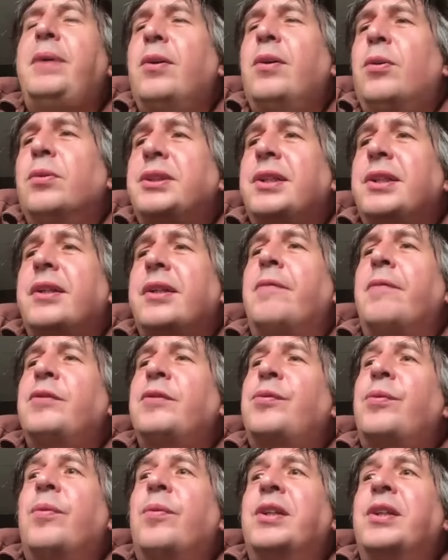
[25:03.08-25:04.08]
But it also
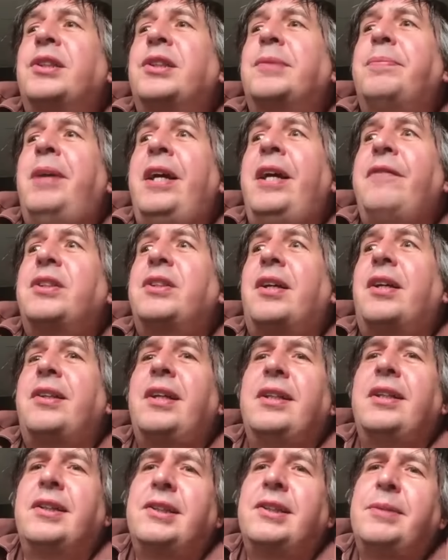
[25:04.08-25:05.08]
comes from the Smiths. I
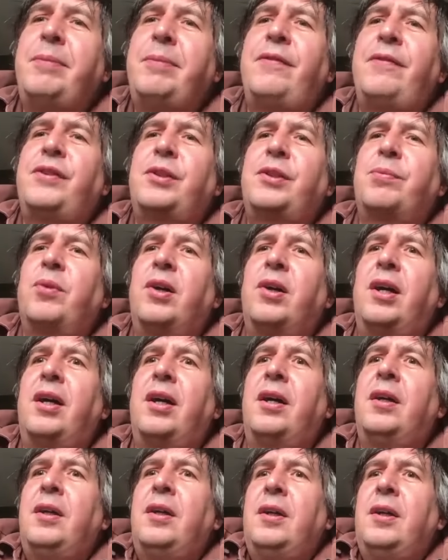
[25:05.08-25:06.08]
think the Smiths
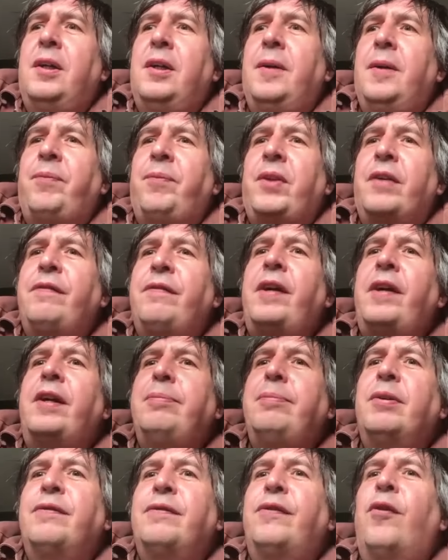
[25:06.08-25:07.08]
were
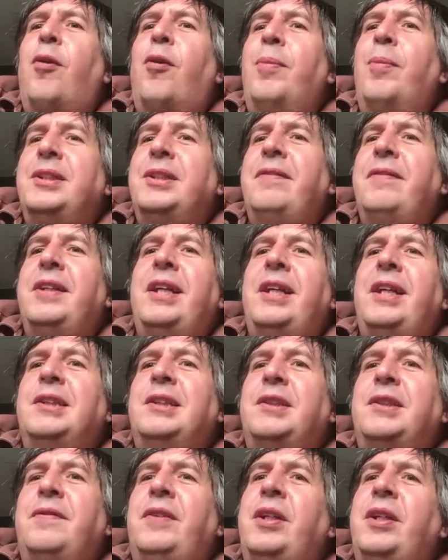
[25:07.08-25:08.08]
very performative in
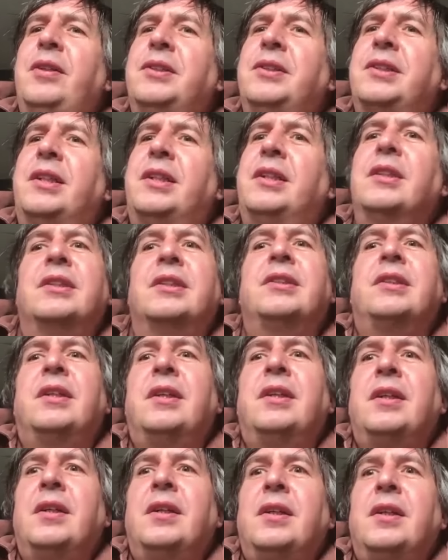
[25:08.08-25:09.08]
interviews and
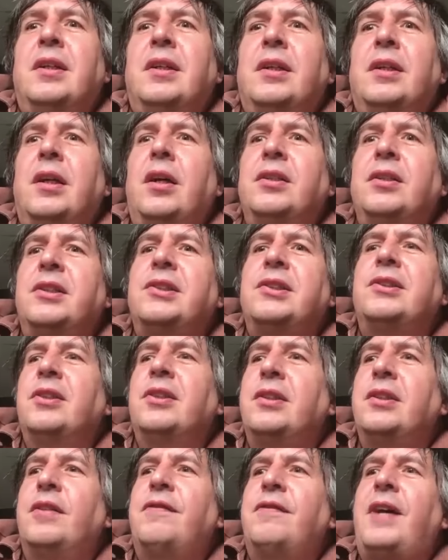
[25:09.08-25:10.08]

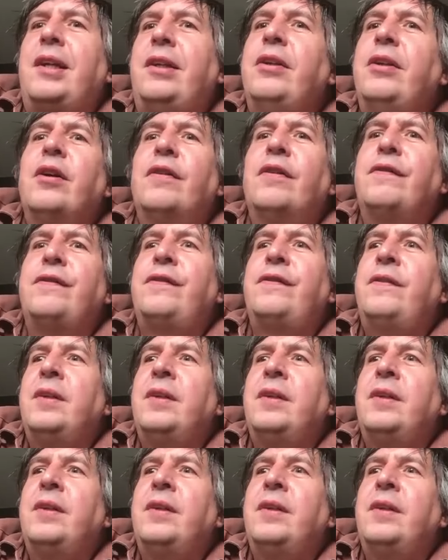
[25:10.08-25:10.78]
understood the value of,